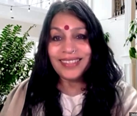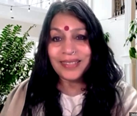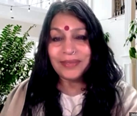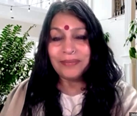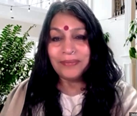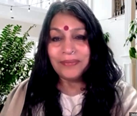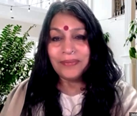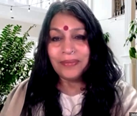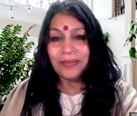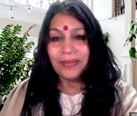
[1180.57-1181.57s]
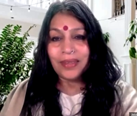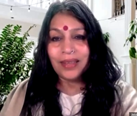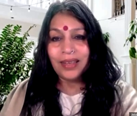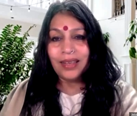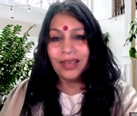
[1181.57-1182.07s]

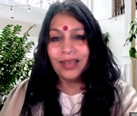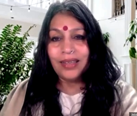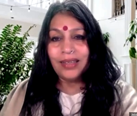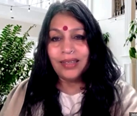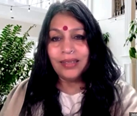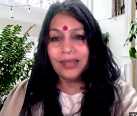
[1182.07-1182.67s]
[no speech]